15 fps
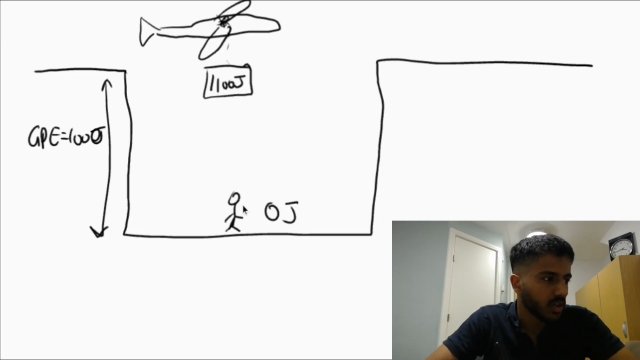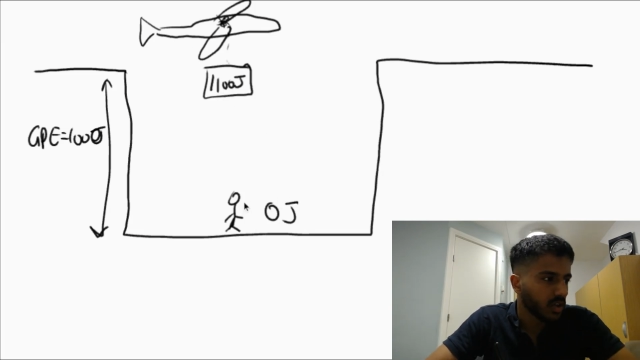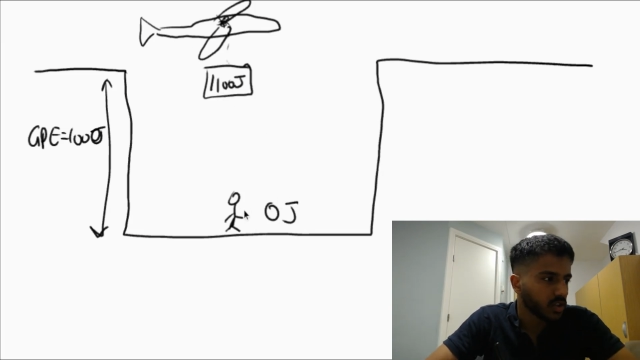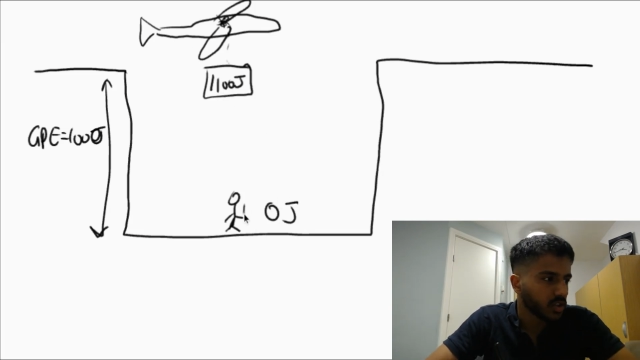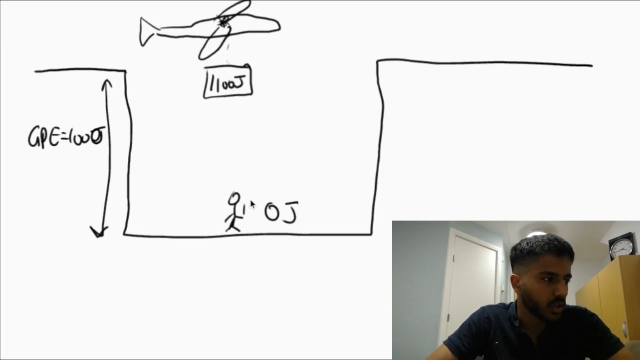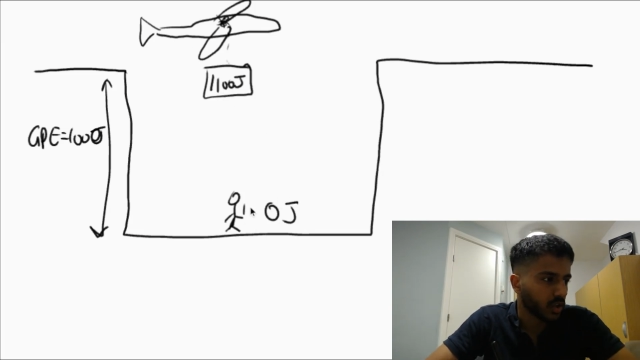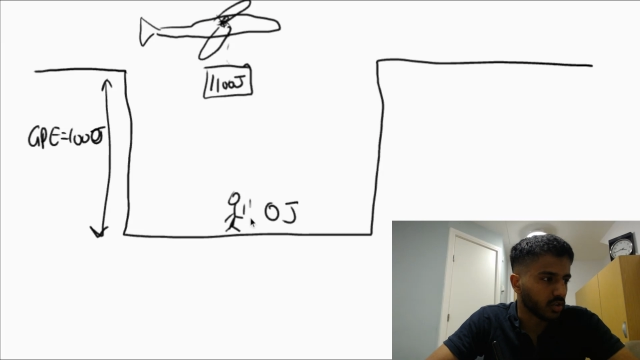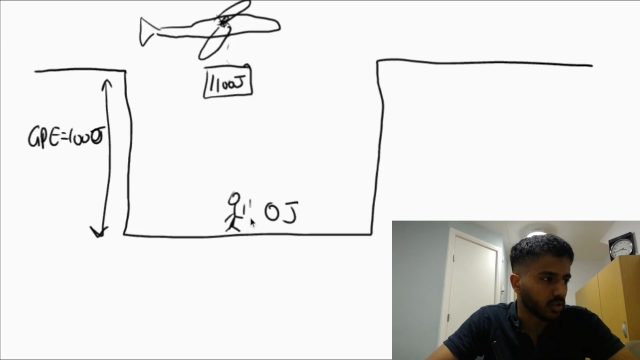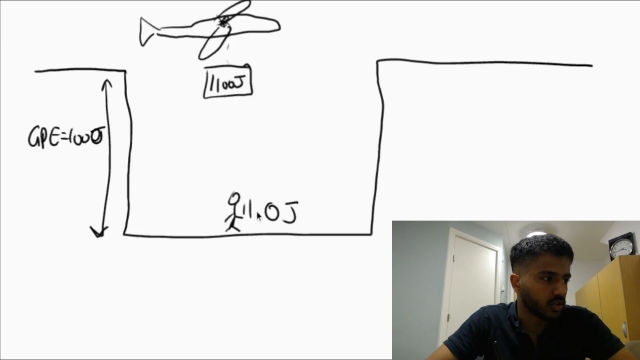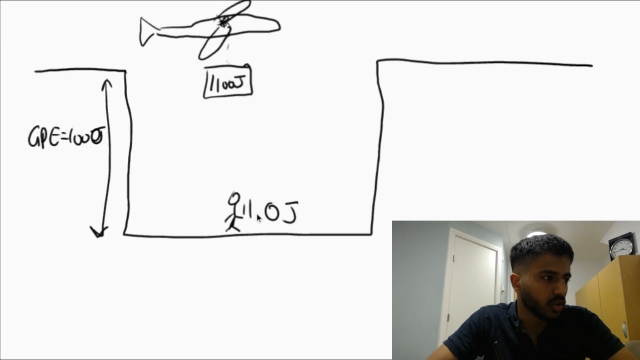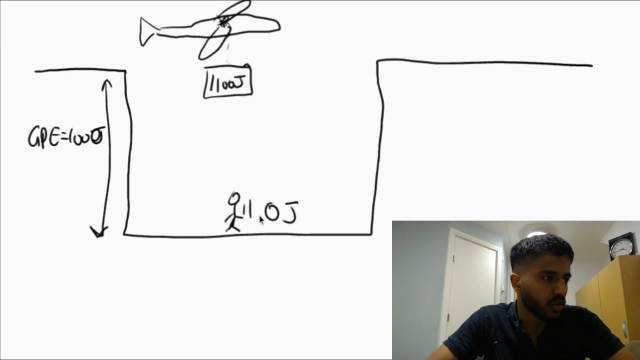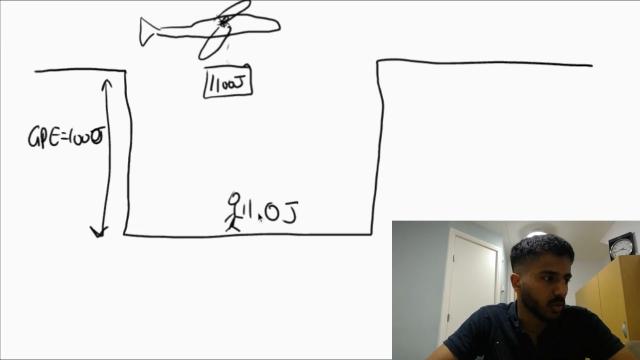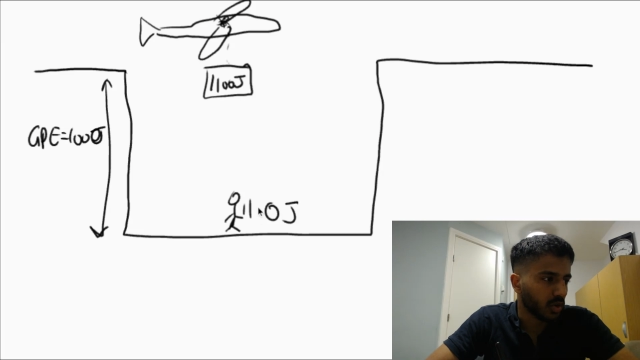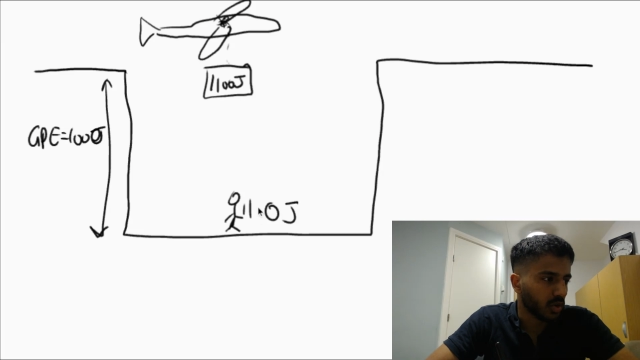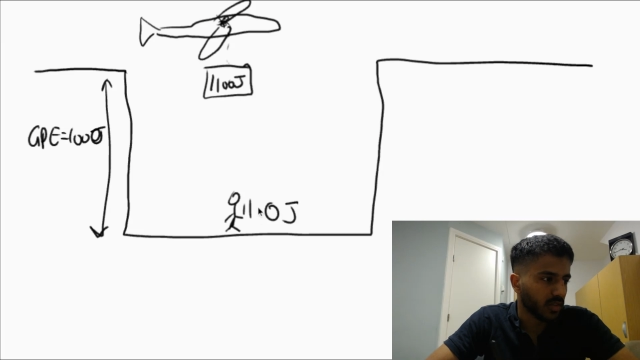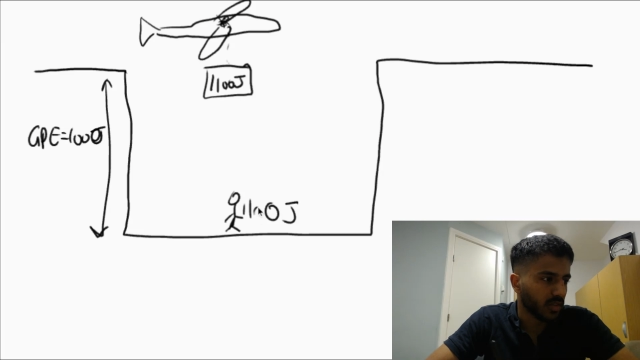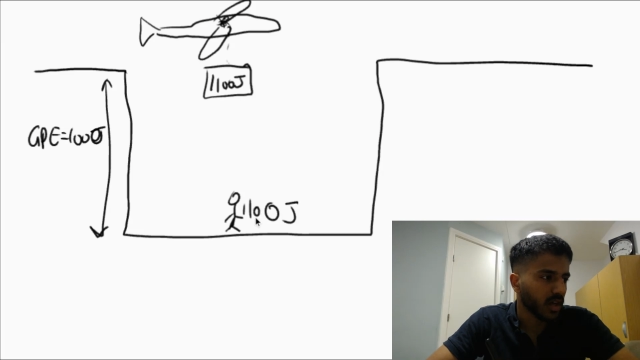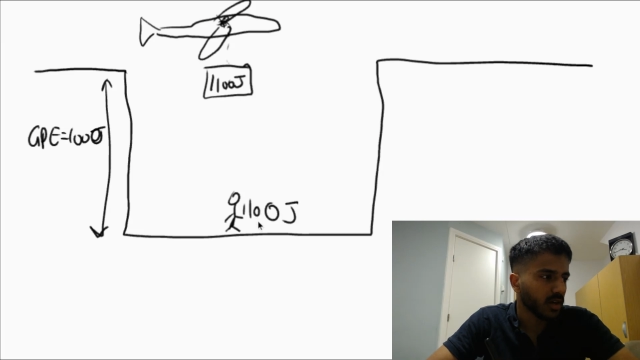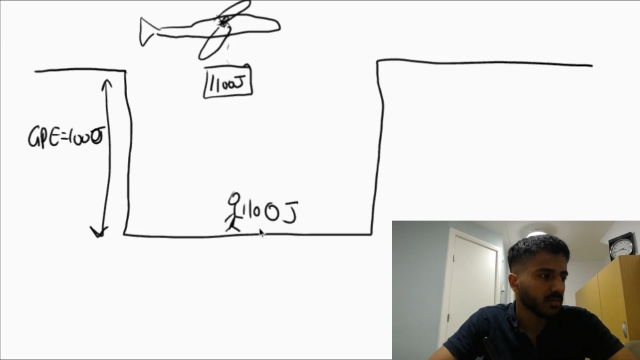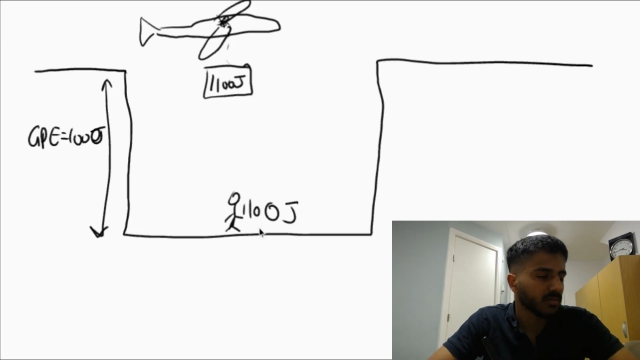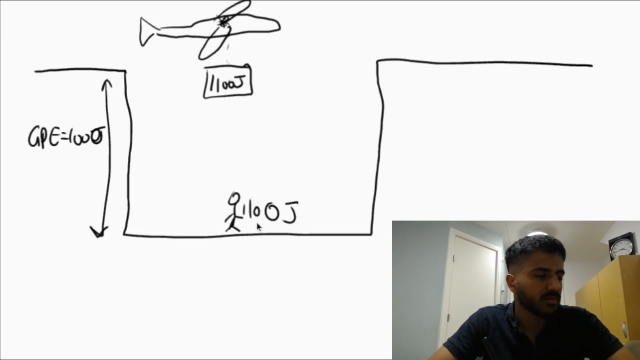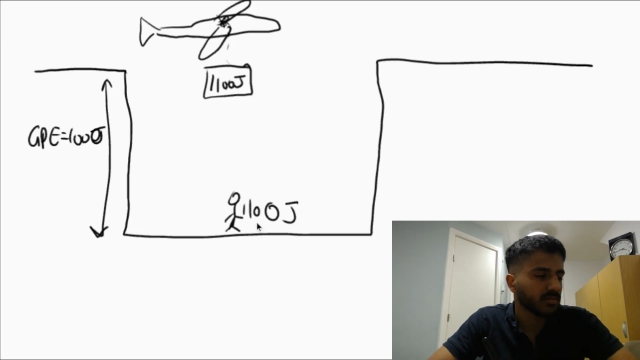So you consume all of that,